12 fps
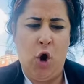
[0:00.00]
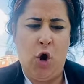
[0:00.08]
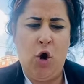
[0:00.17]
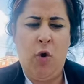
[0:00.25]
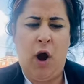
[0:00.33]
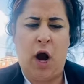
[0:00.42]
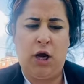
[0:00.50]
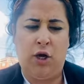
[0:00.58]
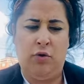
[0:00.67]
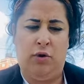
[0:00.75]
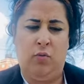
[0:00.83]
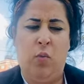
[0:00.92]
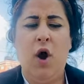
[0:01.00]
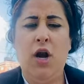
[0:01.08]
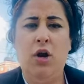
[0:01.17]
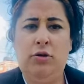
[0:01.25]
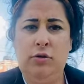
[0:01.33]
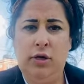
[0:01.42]
Who are you and what are you
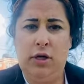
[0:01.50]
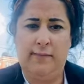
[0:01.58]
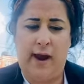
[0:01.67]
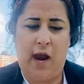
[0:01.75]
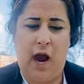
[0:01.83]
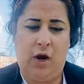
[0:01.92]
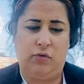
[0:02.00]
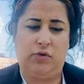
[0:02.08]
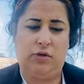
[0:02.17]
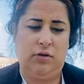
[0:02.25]
doing in my house?